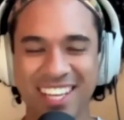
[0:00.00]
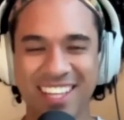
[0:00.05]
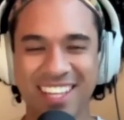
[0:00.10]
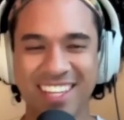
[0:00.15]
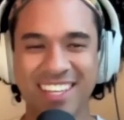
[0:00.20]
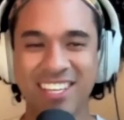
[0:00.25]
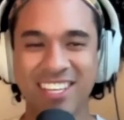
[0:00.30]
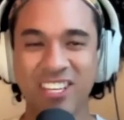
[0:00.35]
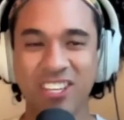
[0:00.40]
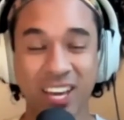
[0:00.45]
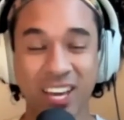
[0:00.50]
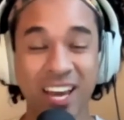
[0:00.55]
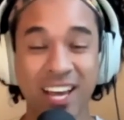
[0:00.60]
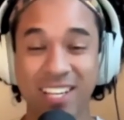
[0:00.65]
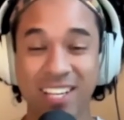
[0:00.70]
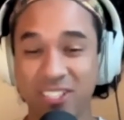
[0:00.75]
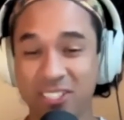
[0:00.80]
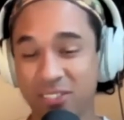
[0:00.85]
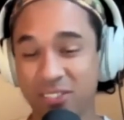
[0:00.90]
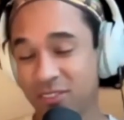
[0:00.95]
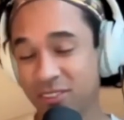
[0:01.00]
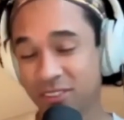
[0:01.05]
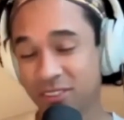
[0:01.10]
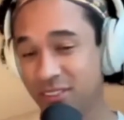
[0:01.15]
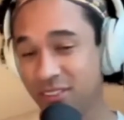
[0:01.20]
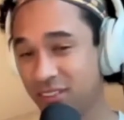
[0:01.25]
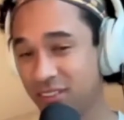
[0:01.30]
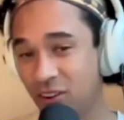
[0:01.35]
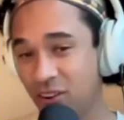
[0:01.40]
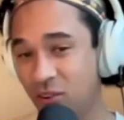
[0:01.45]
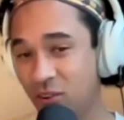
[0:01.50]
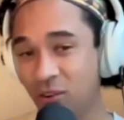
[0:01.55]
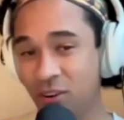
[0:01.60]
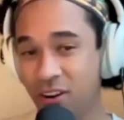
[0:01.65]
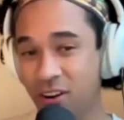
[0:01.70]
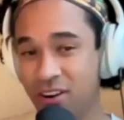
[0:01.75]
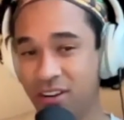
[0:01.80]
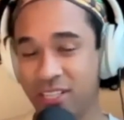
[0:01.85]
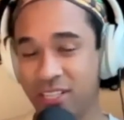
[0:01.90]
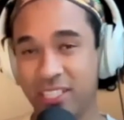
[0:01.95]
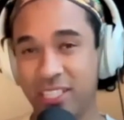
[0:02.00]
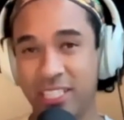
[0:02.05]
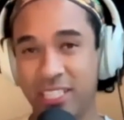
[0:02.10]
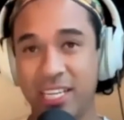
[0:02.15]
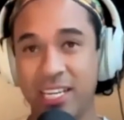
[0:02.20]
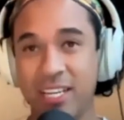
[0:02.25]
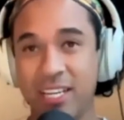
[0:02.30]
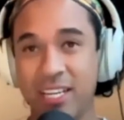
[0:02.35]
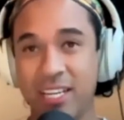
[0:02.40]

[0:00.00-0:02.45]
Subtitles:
Yes, wholeheartedly.